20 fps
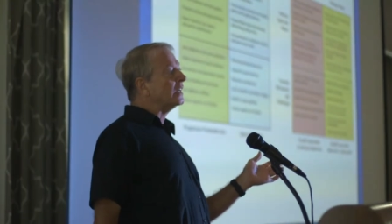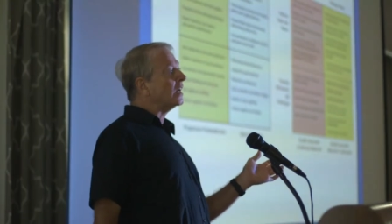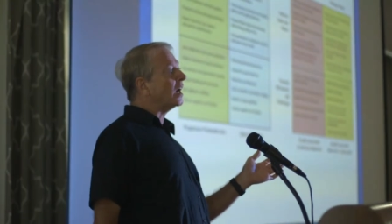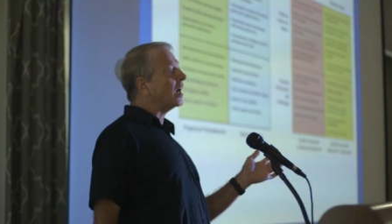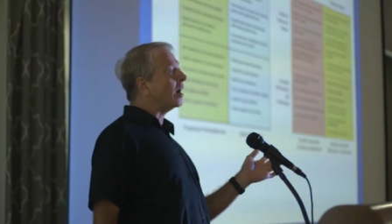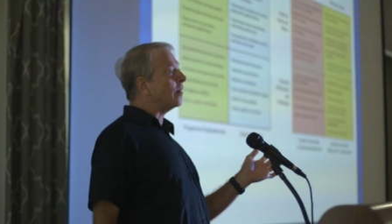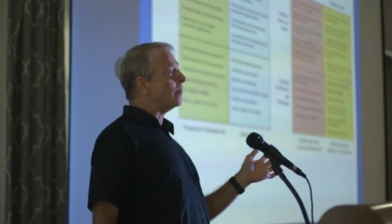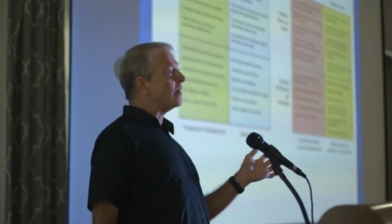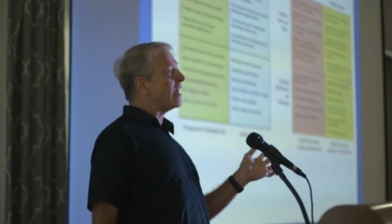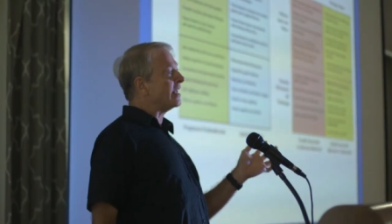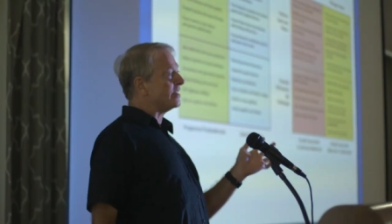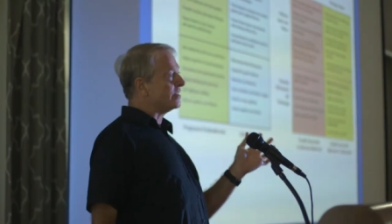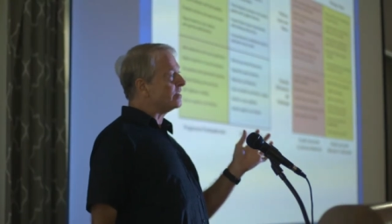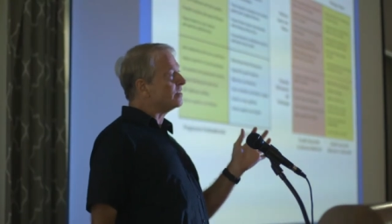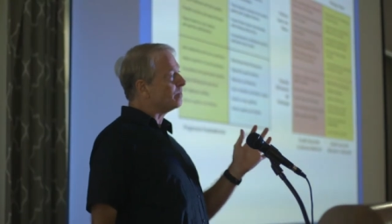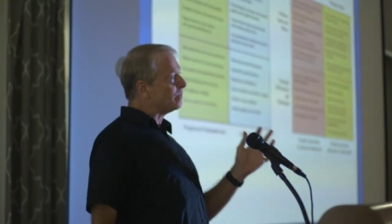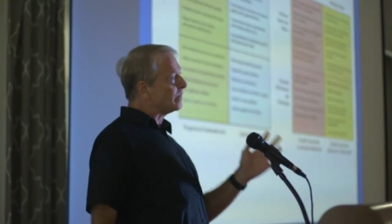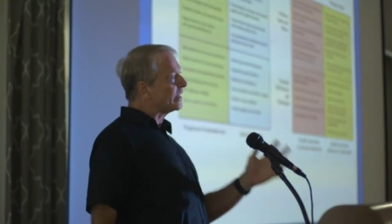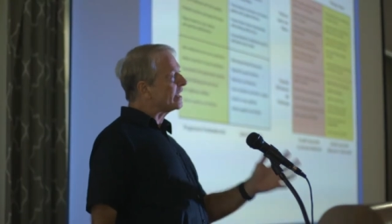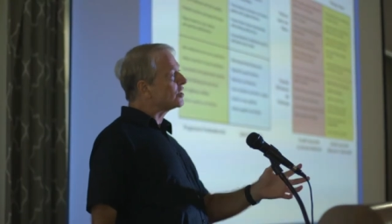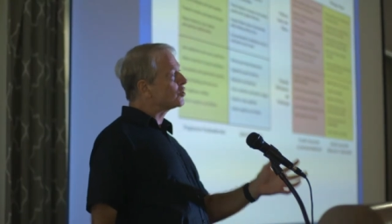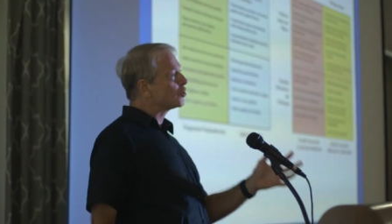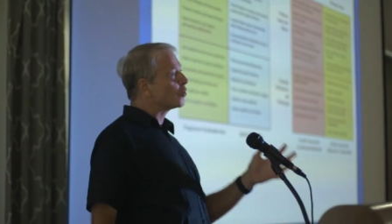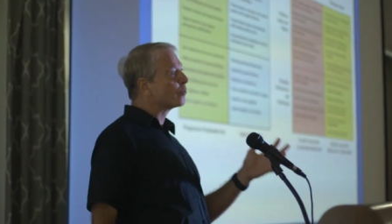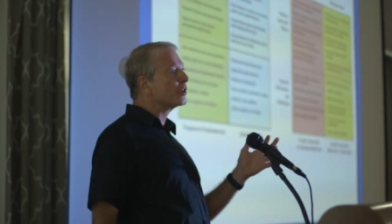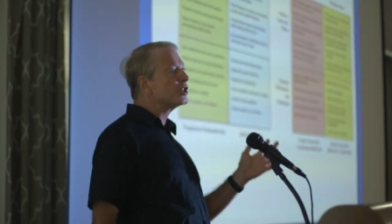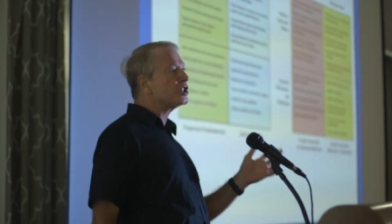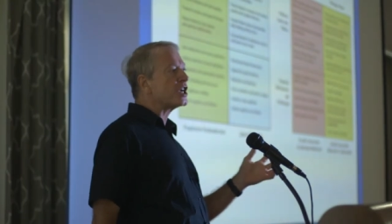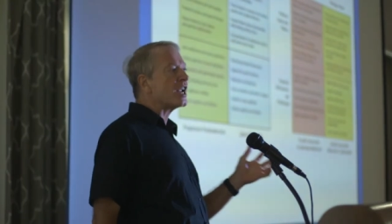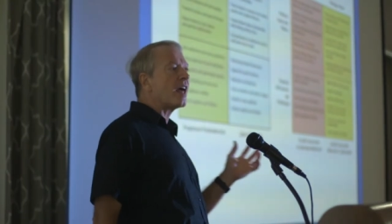um, and begins to
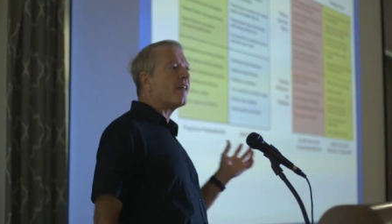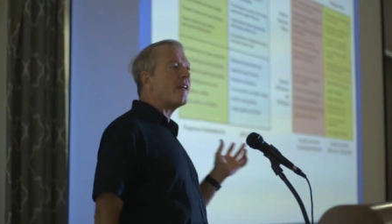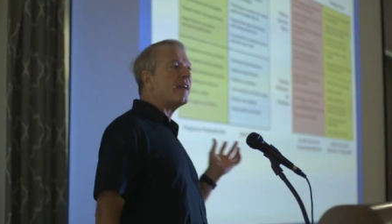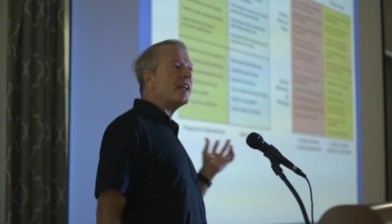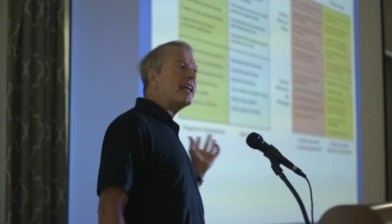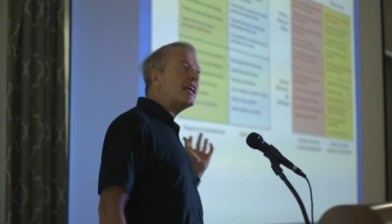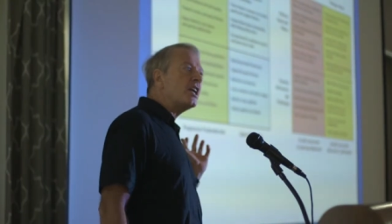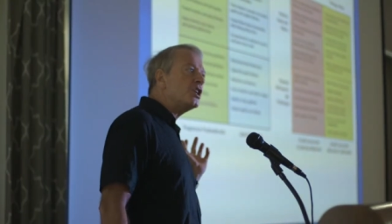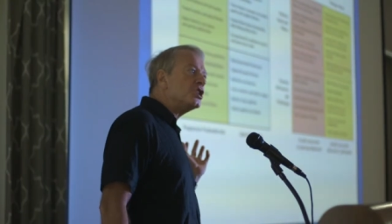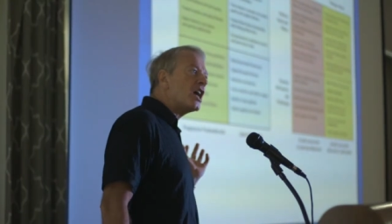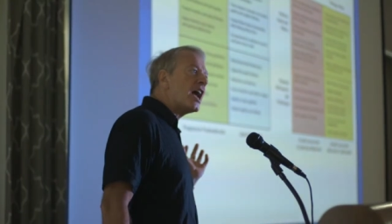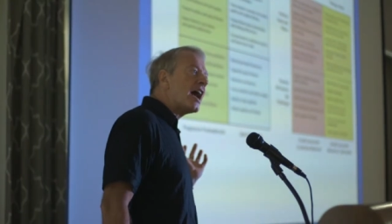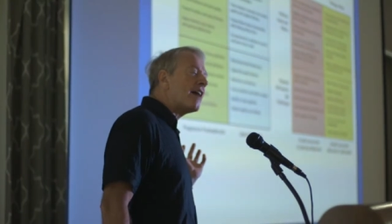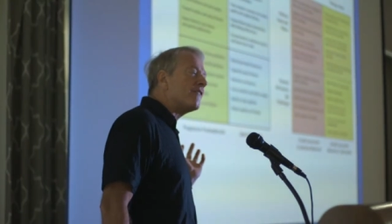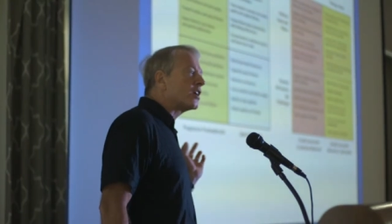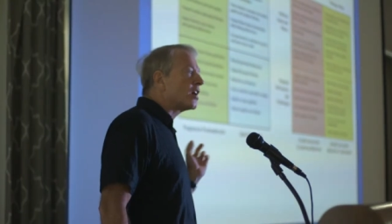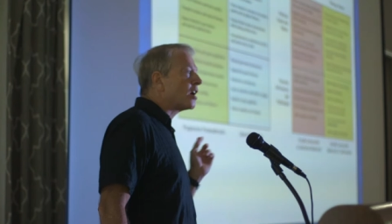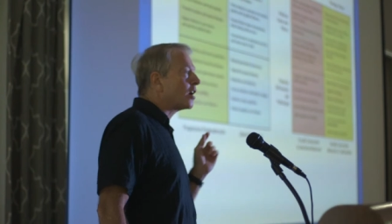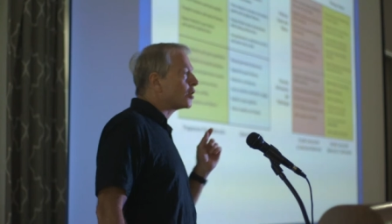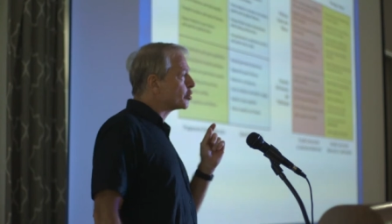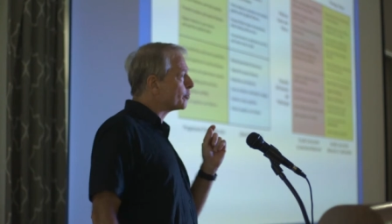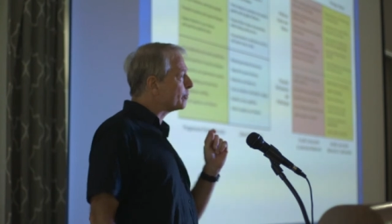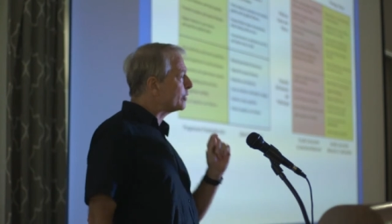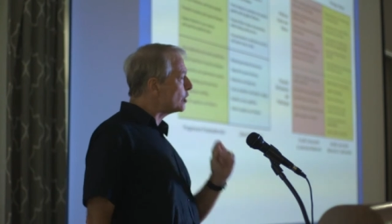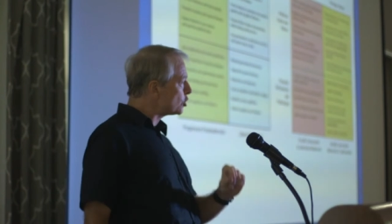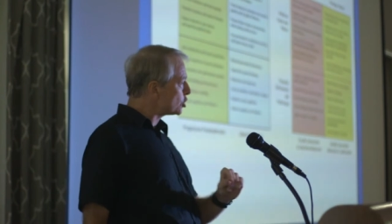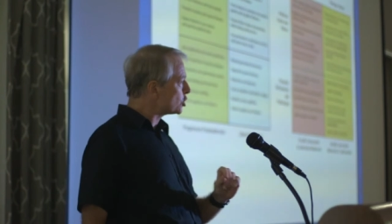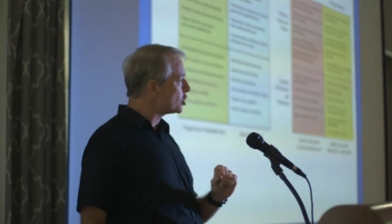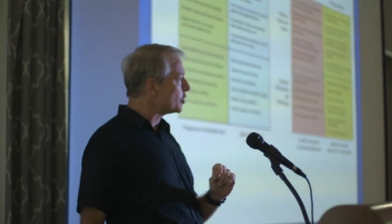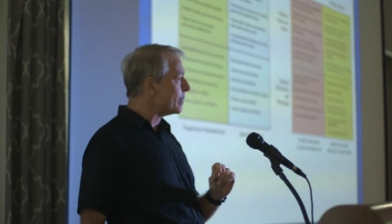appreciate how they each have a
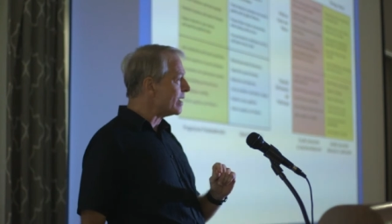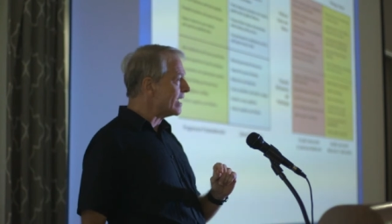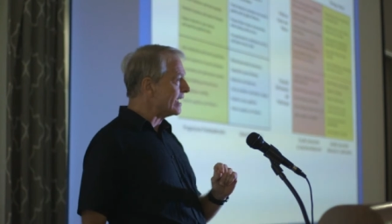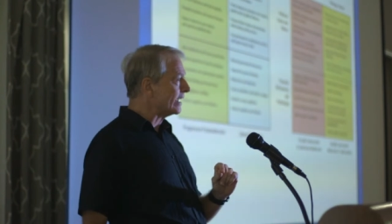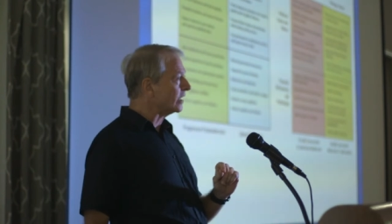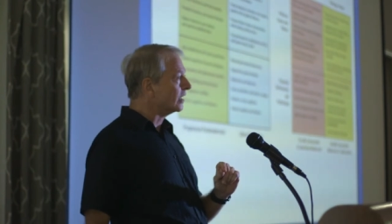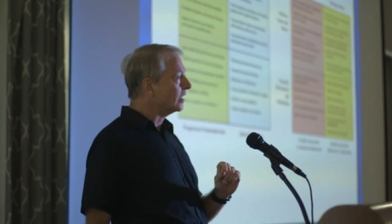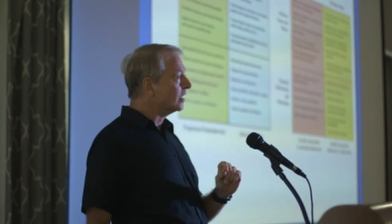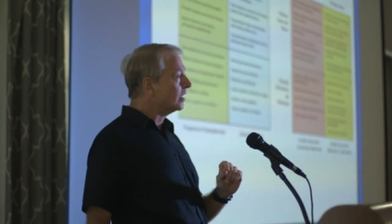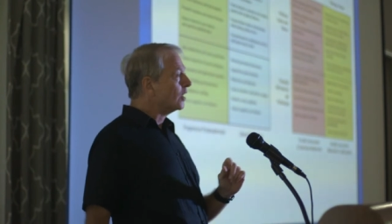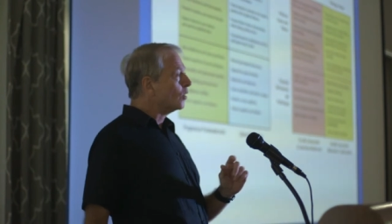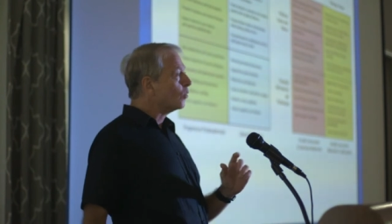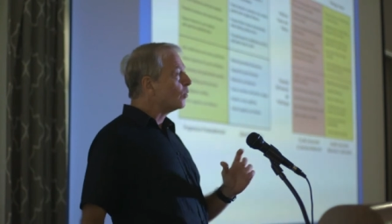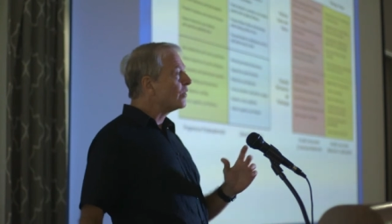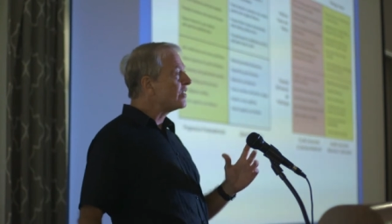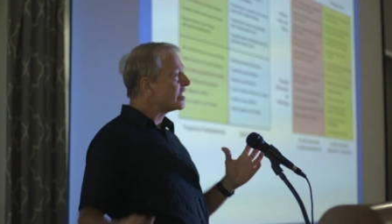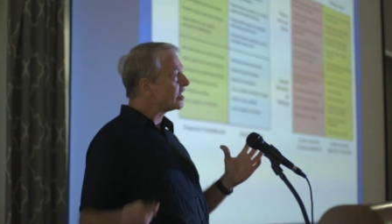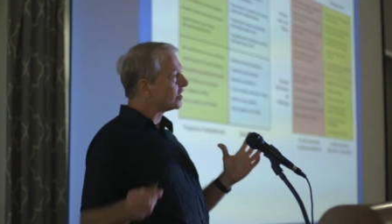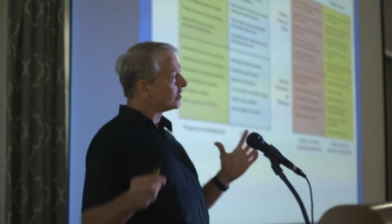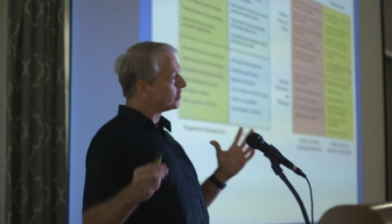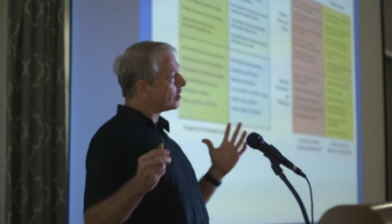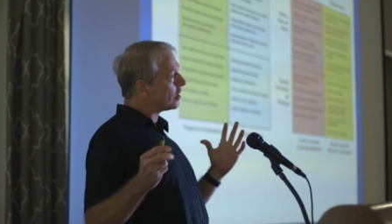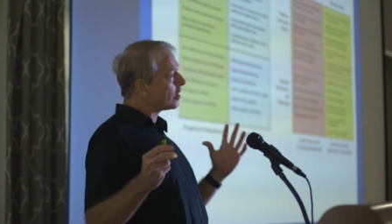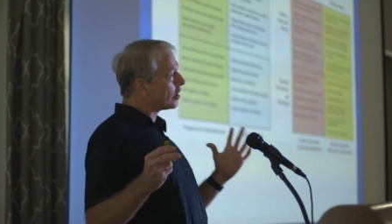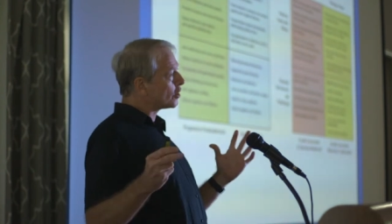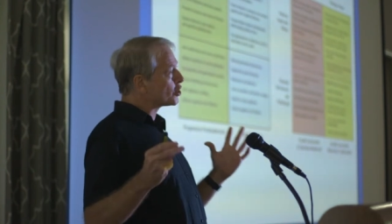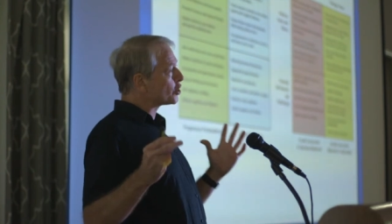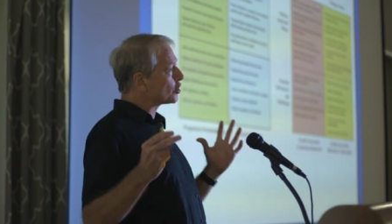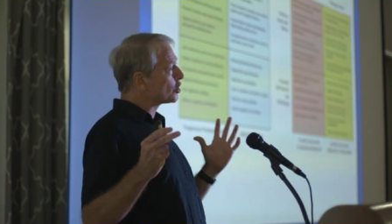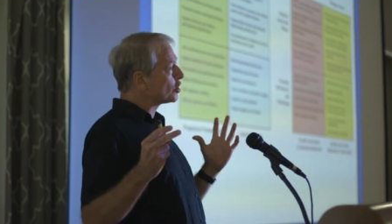contribution to make within a
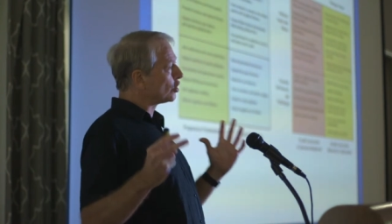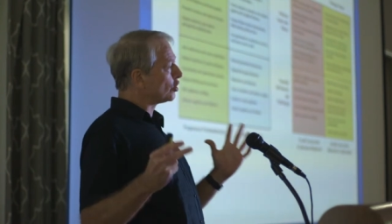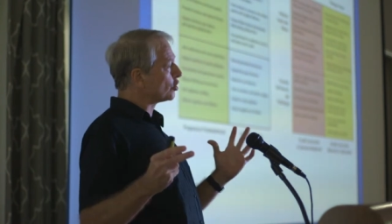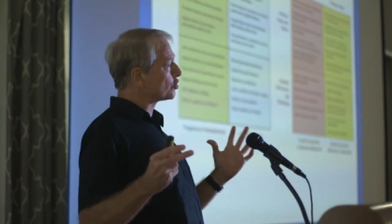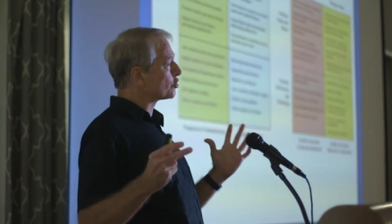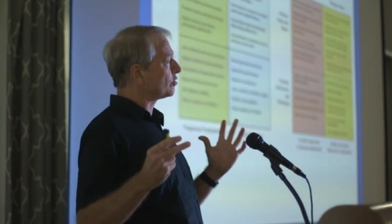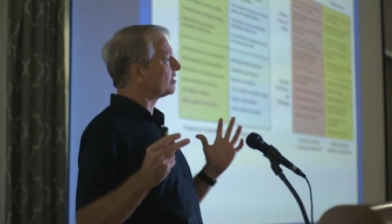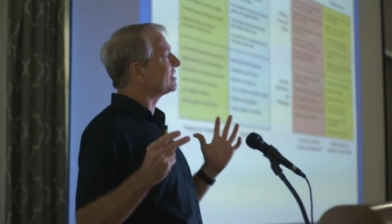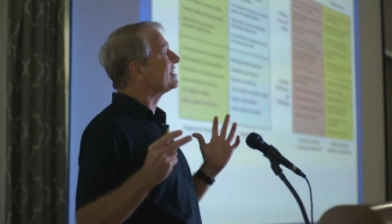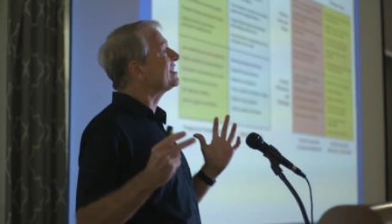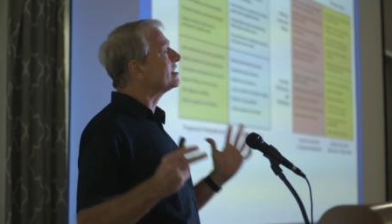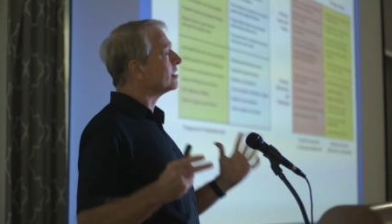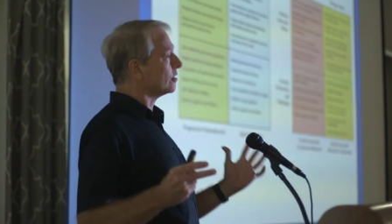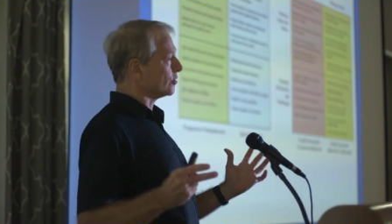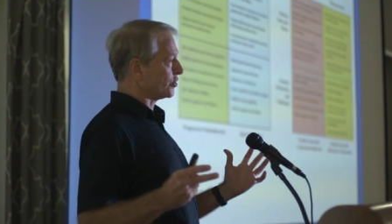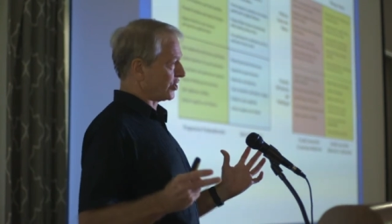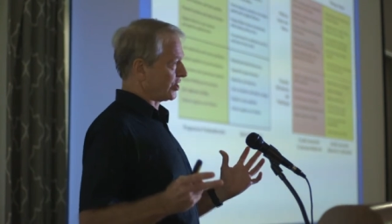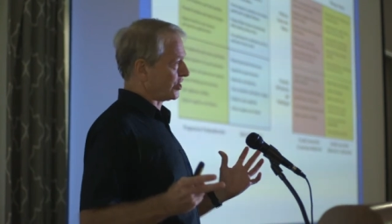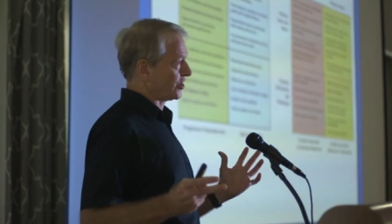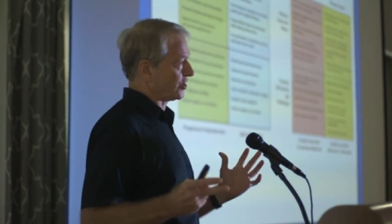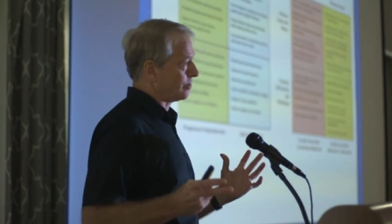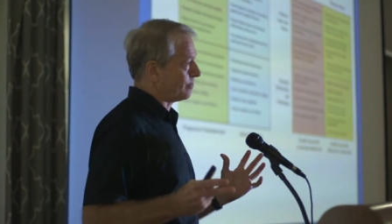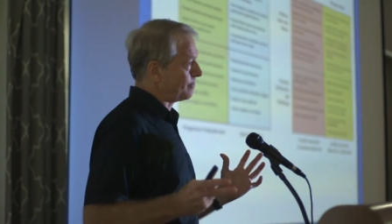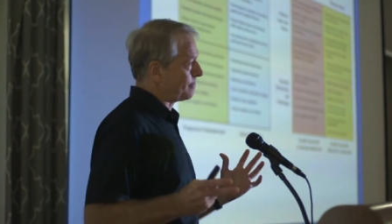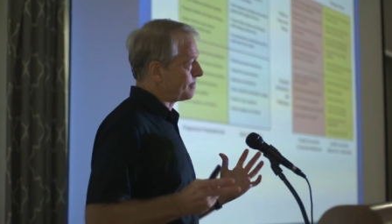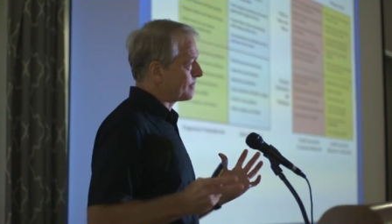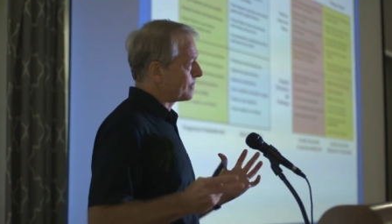larger cultural ecosystem.